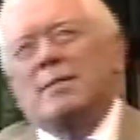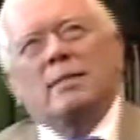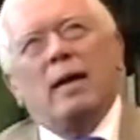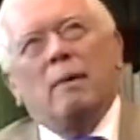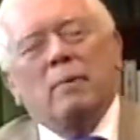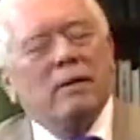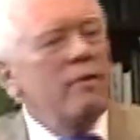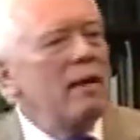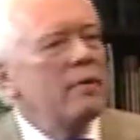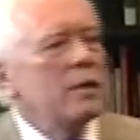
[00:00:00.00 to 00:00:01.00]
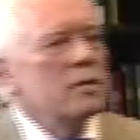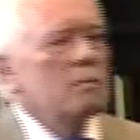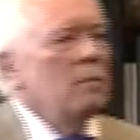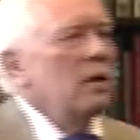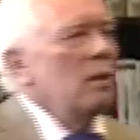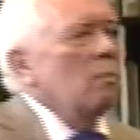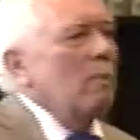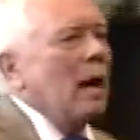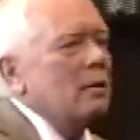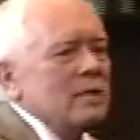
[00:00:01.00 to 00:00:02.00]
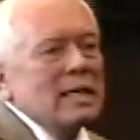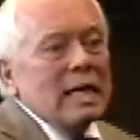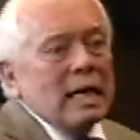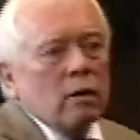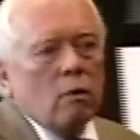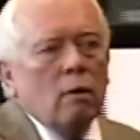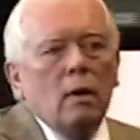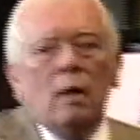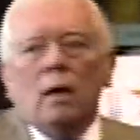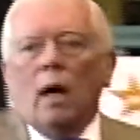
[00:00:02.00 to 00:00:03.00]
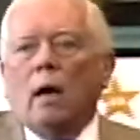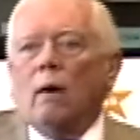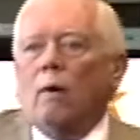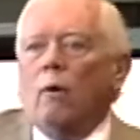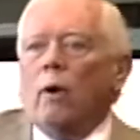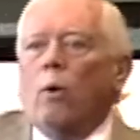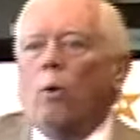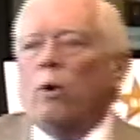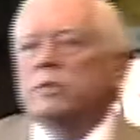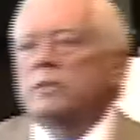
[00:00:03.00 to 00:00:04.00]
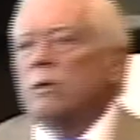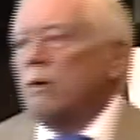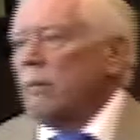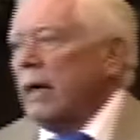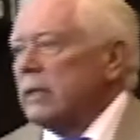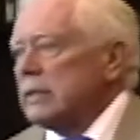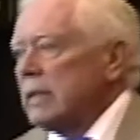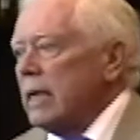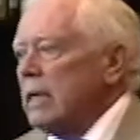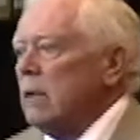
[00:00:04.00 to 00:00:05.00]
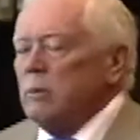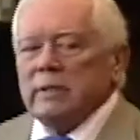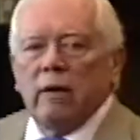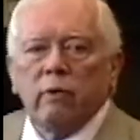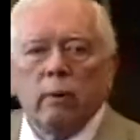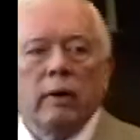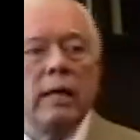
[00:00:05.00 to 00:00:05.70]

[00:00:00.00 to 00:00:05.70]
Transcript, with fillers: just can't be, 5,000 miles a year uh, on a horse to go around the state. He was everywhere.